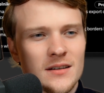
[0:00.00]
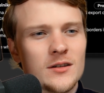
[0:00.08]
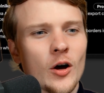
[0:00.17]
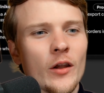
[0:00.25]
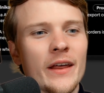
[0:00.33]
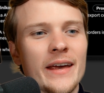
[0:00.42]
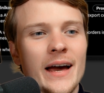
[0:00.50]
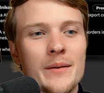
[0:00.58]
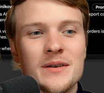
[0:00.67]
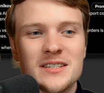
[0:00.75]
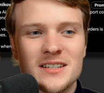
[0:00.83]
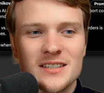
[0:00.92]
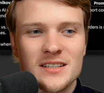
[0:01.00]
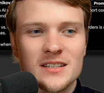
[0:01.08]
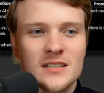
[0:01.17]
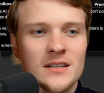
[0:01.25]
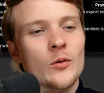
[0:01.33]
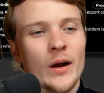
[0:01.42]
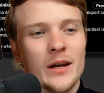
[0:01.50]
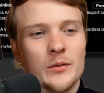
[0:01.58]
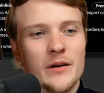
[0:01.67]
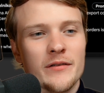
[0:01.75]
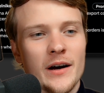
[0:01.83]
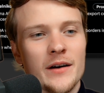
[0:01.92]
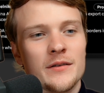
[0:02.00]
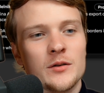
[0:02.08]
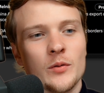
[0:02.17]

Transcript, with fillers: Non-AI businesses 2025,